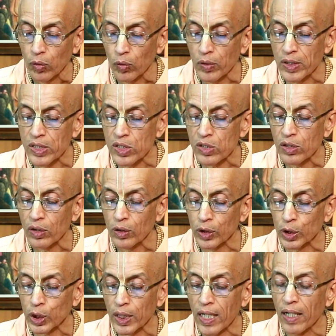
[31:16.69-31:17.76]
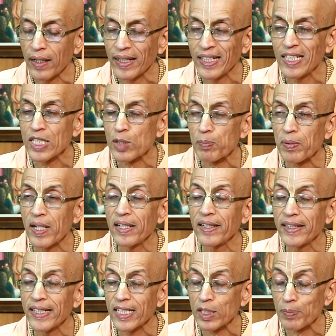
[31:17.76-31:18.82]
who is Krishna in his
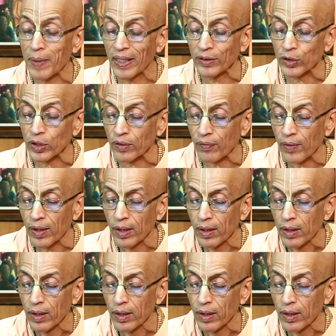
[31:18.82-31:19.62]
plenary expansion.